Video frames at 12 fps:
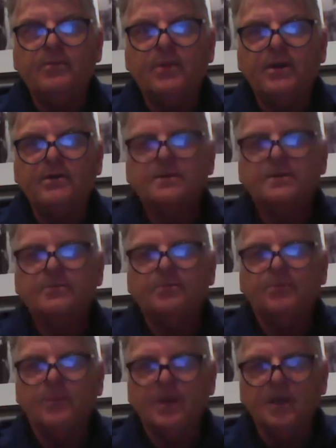
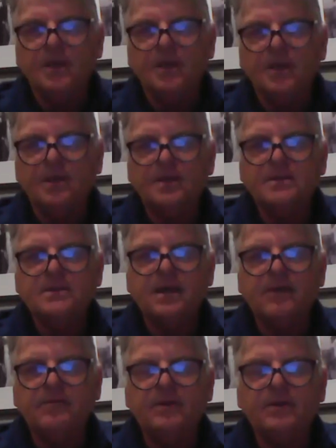embarrassing because it's not
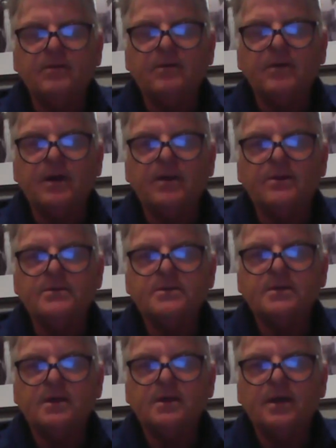me that's
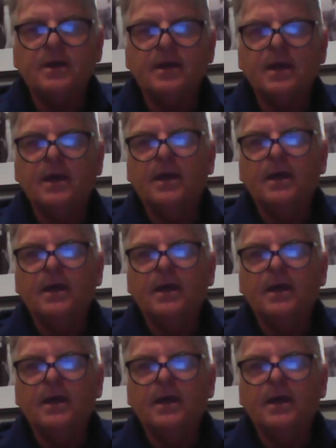saving the rhinos.